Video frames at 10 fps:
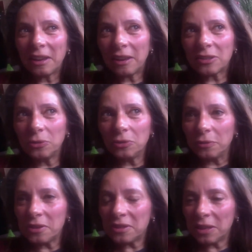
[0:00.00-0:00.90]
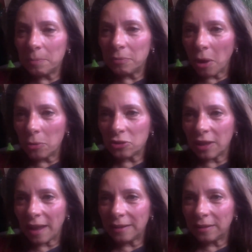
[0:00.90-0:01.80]
So the university approached
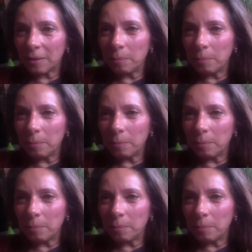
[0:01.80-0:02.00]
that